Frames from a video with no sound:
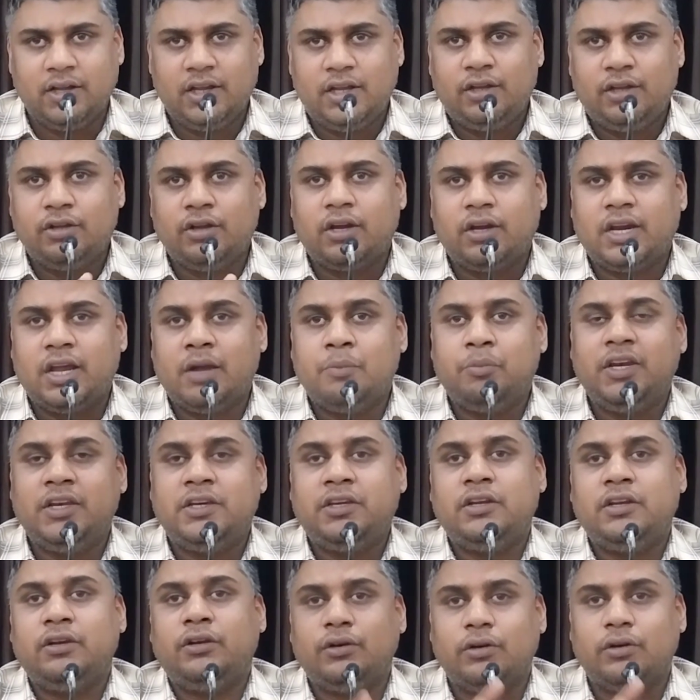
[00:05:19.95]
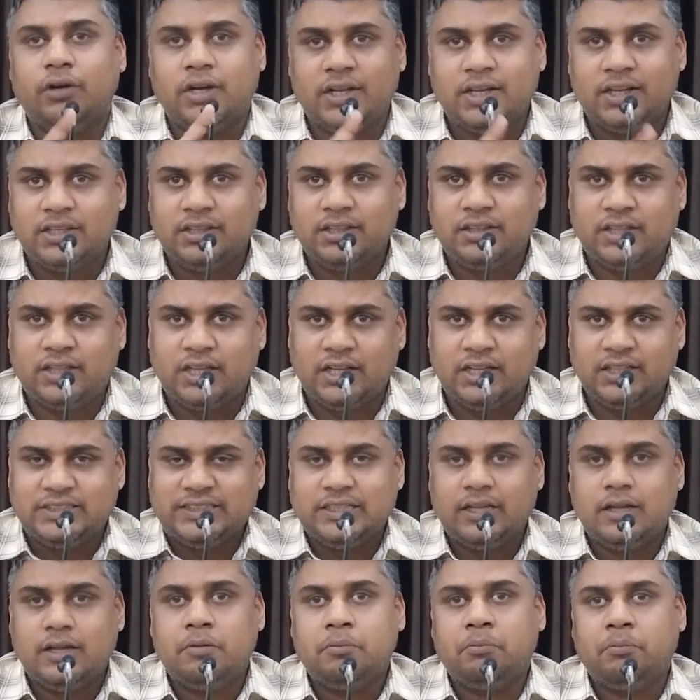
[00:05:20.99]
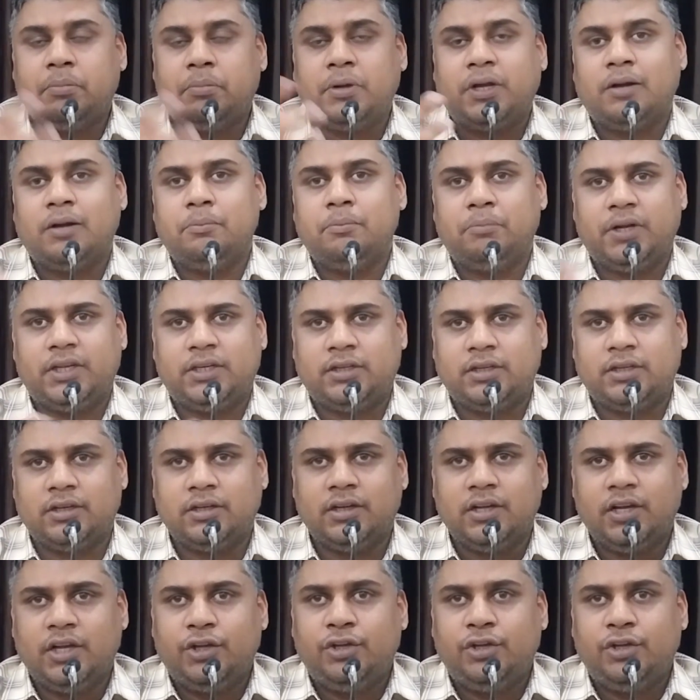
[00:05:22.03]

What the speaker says: your ability to learn things become better,